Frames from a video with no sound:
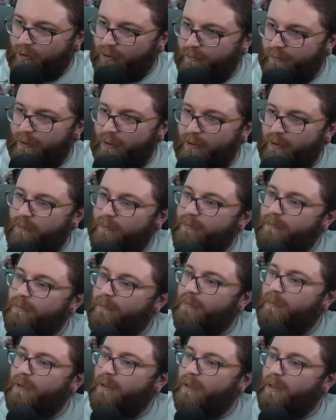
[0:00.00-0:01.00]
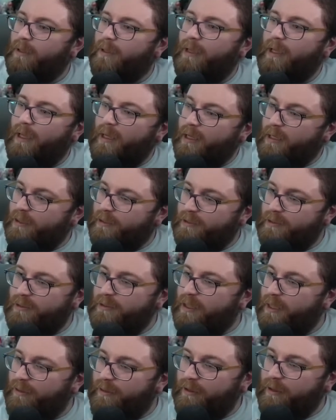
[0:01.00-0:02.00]
in the middle. Because
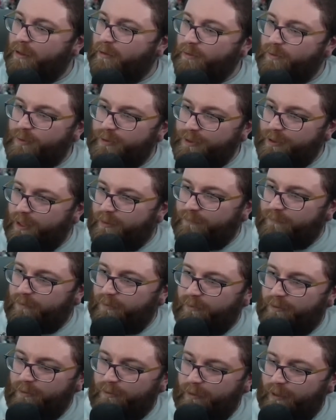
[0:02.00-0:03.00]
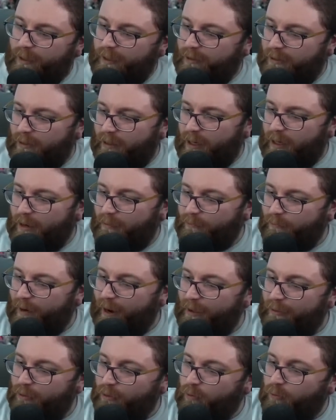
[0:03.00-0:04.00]
nothing else was comfortable. And I'd
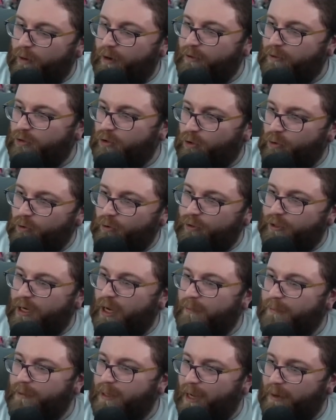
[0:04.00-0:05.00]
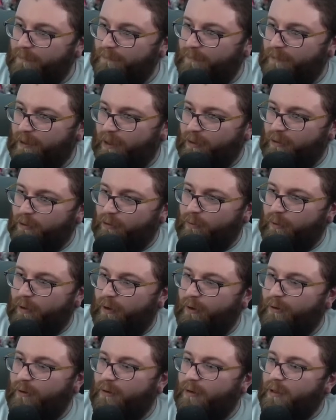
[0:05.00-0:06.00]
rather wear torn up, comfy
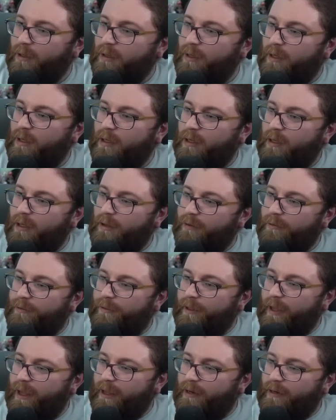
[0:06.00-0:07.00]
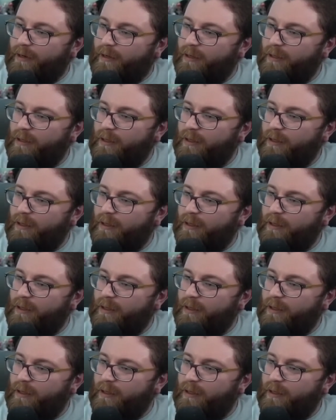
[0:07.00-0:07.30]
underwear than